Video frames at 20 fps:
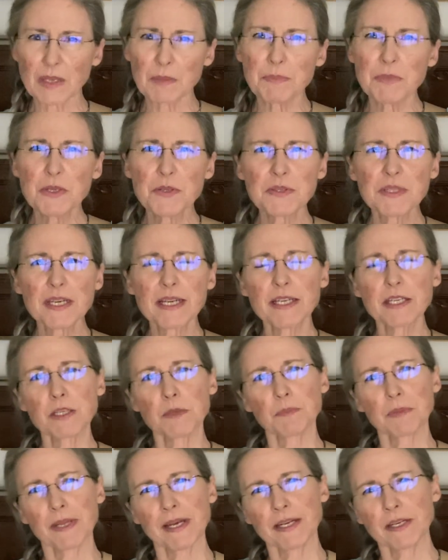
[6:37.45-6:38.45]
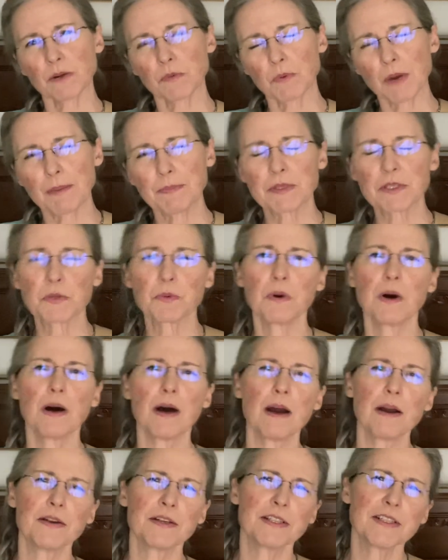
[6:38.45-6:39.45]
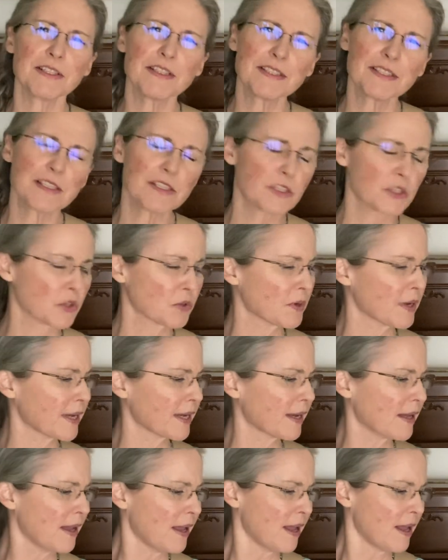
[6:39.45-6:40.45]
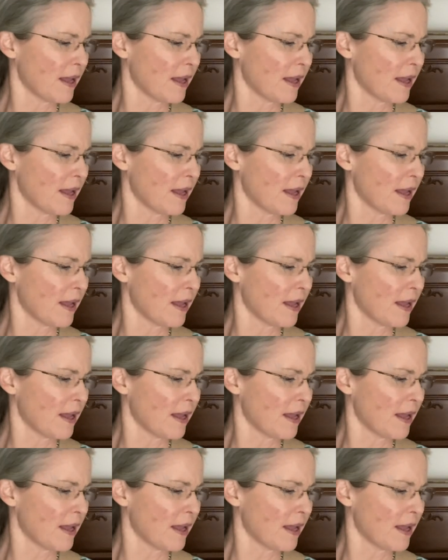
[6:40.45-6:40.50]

music and you're playing your repertoire and you're just enjoying